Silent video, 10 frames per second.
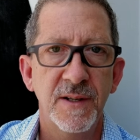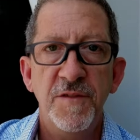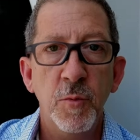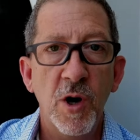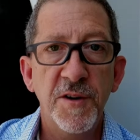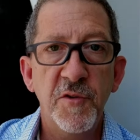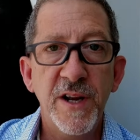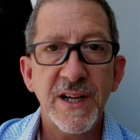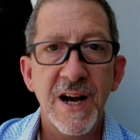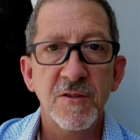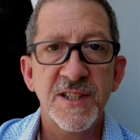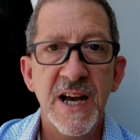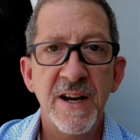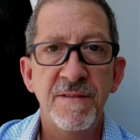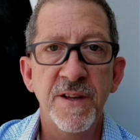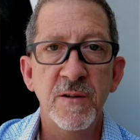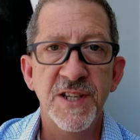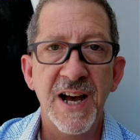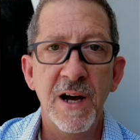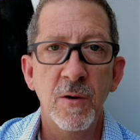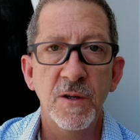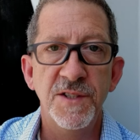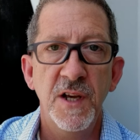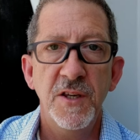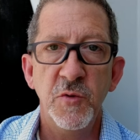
If you want to drink outside of those hours,